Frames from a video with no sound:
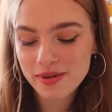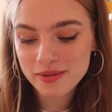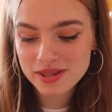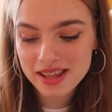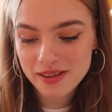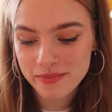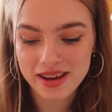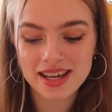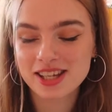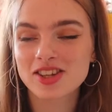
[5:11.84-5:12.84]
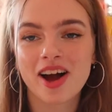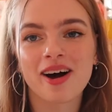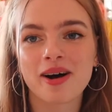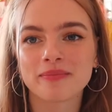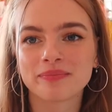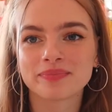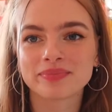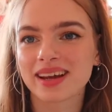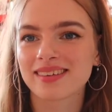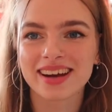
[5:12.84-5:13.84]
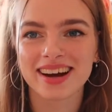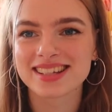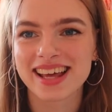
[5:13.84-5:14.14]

of people said the beach. Like I